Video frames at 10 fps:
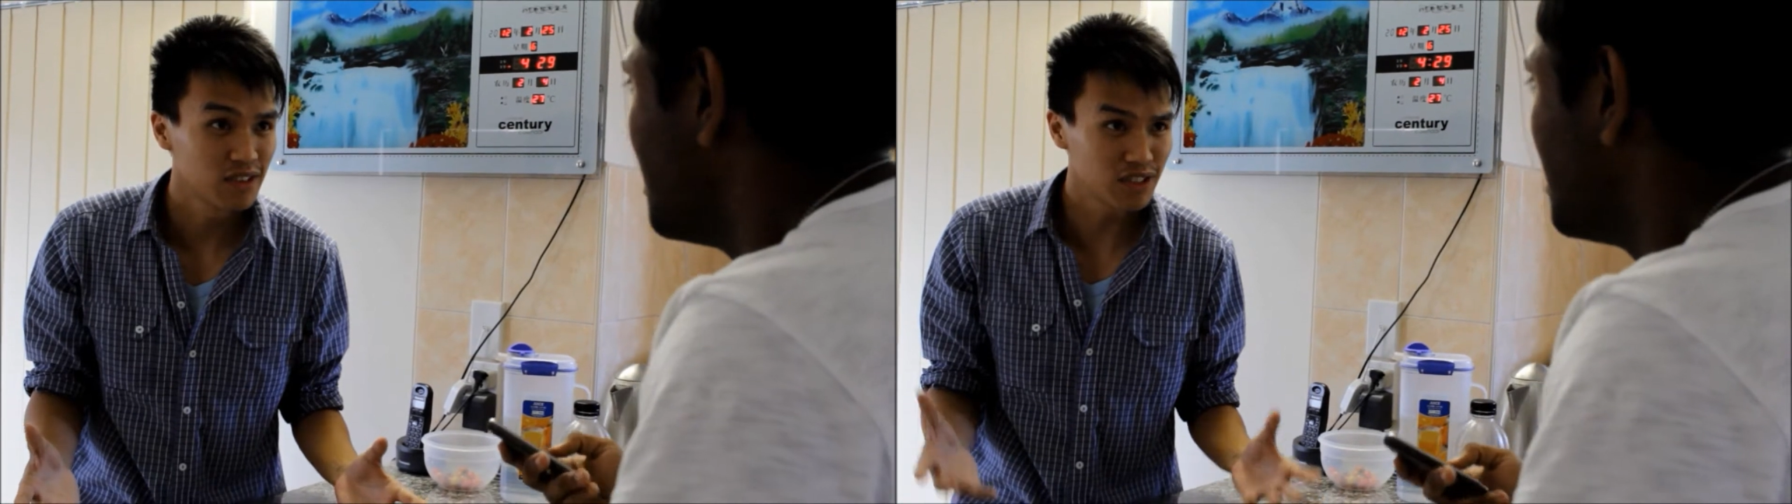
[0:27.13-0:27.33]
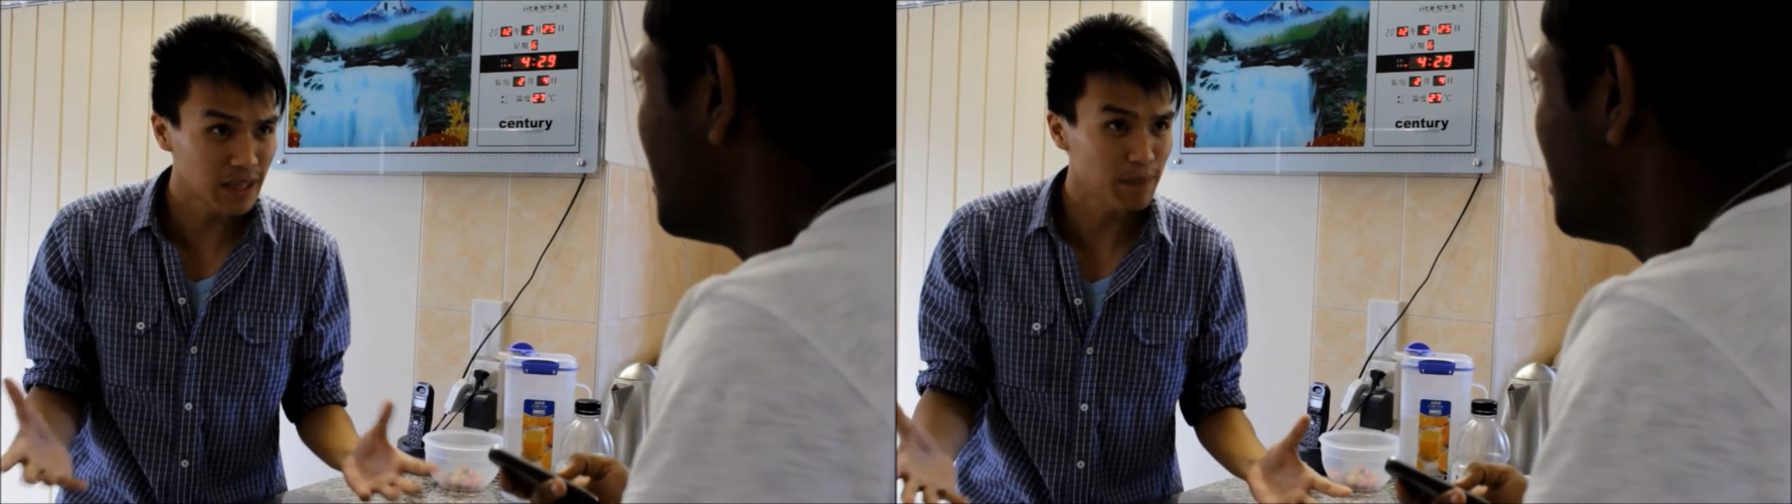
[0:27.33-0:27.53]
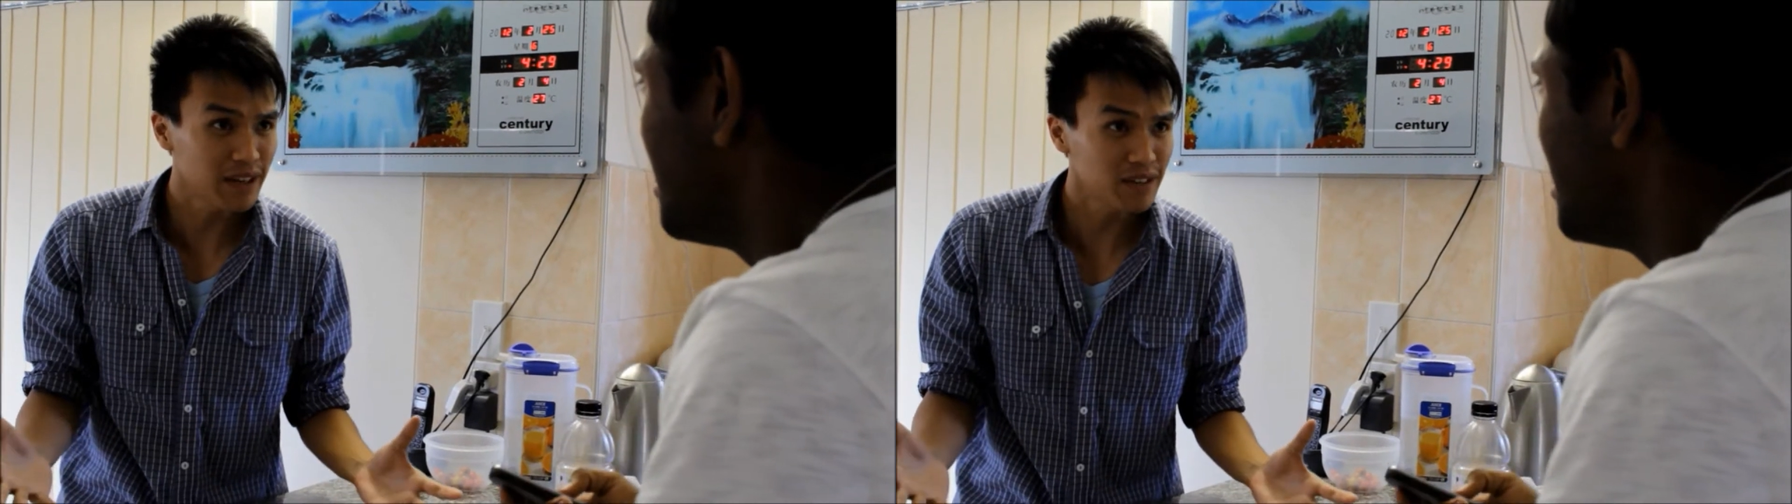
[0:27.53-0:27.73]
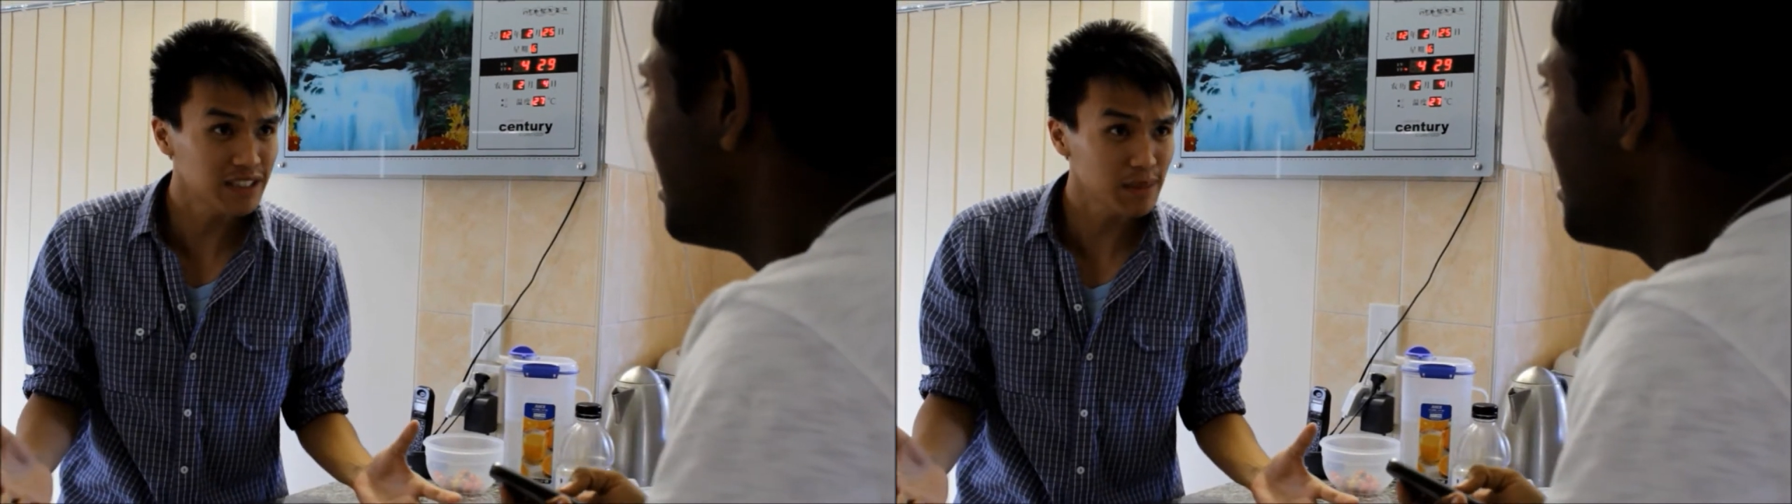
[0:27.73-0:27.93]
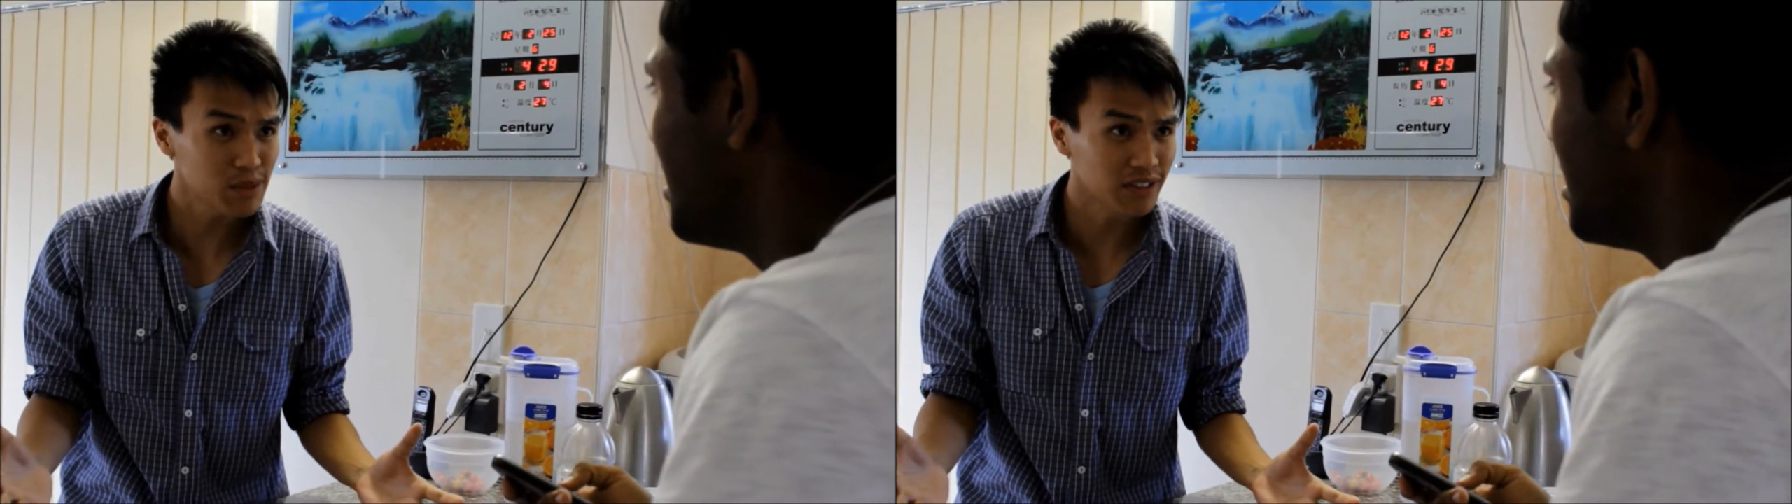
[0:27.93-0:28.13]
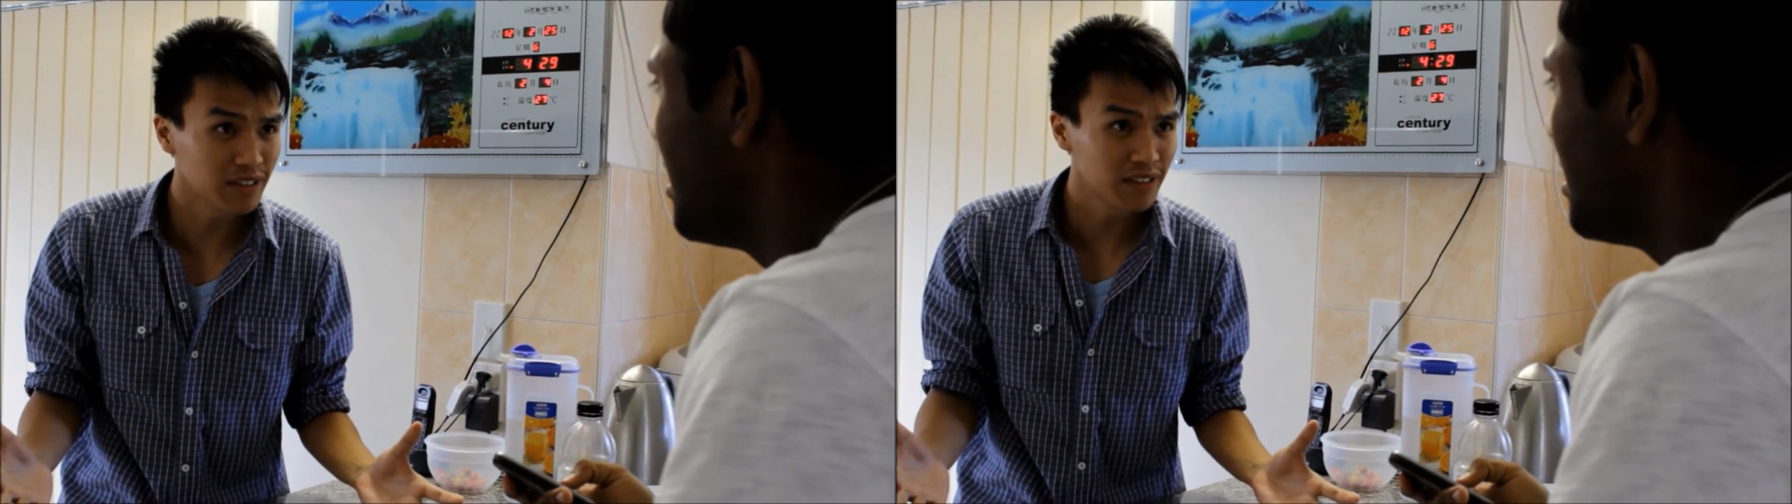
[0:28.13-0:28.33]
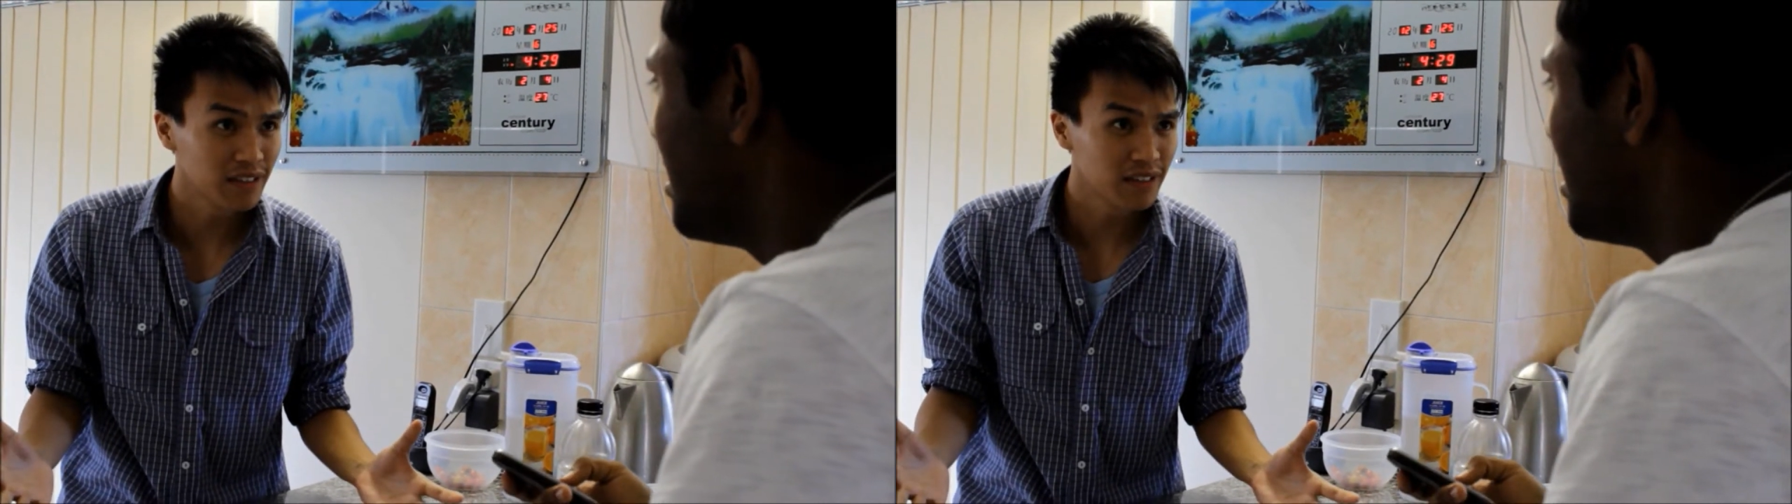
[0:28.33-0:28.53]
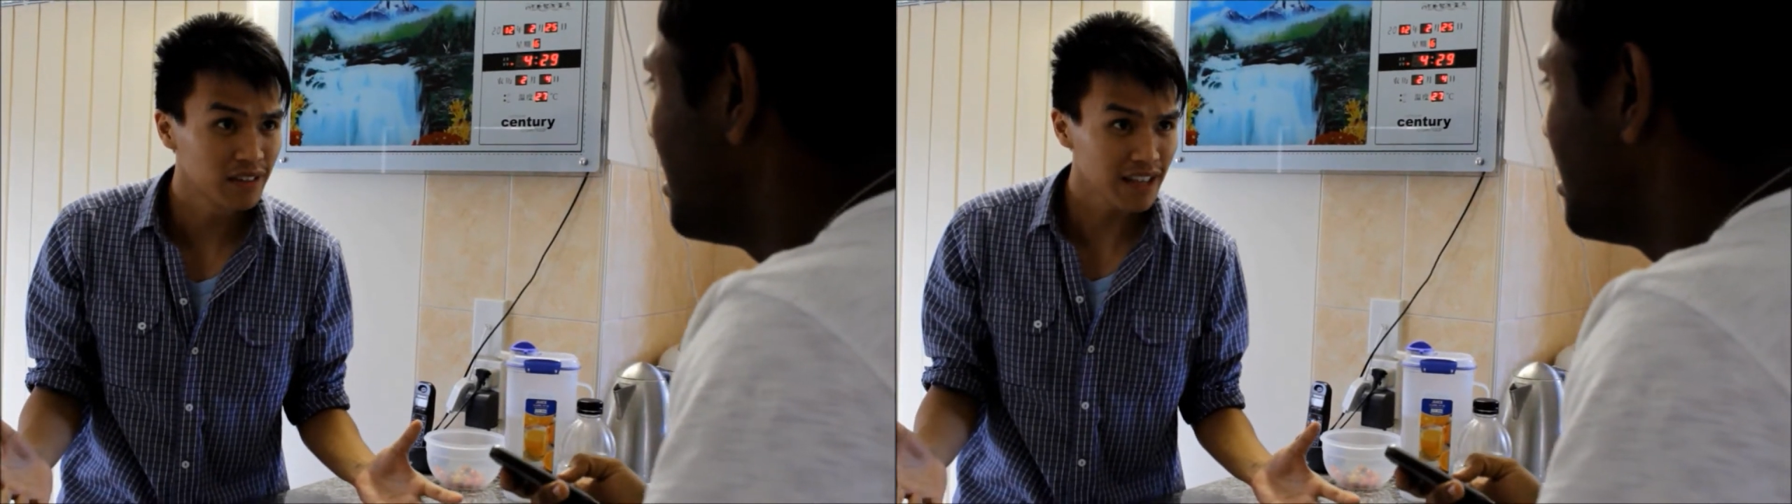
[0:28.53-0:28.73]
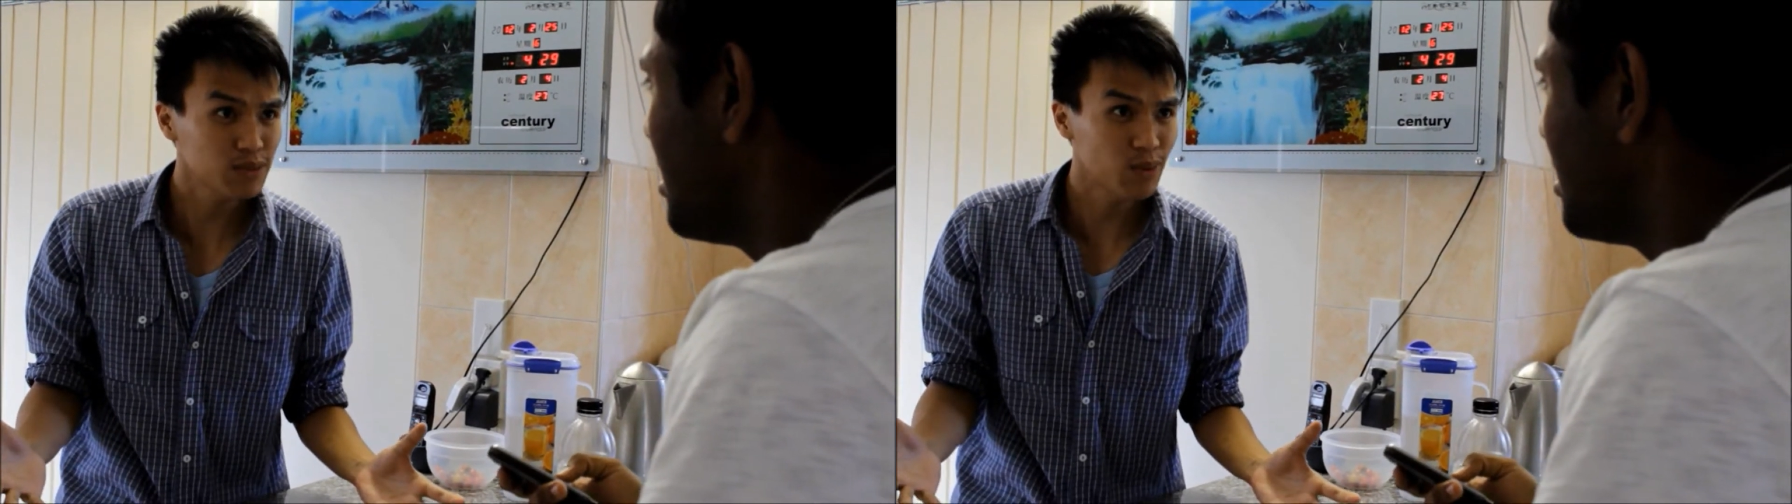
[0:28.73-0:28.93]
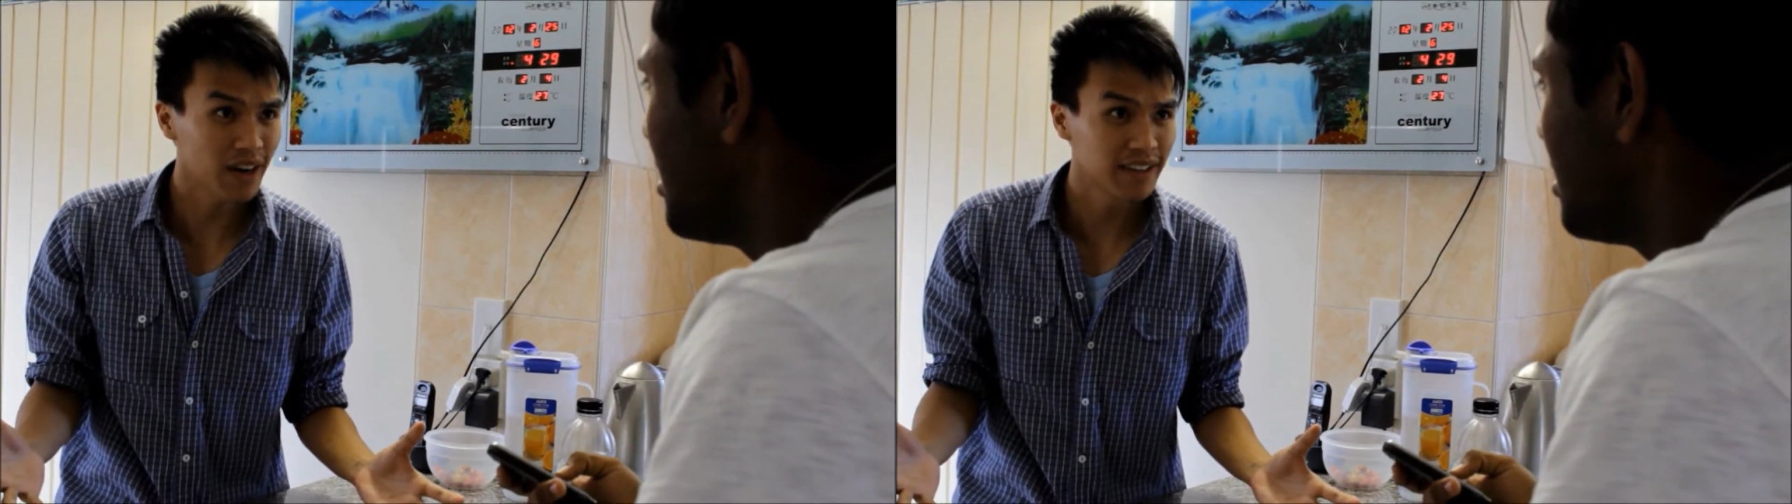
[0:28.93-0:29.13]
To get better reception.
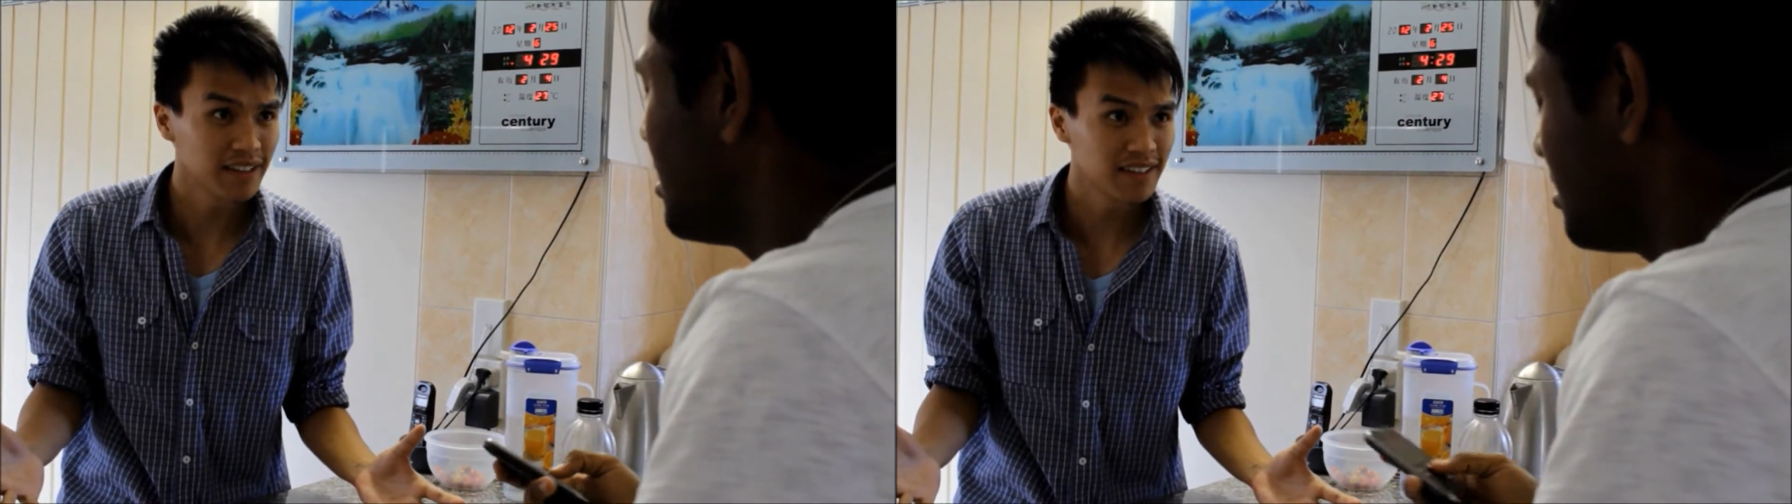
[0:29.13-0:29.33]
That's why.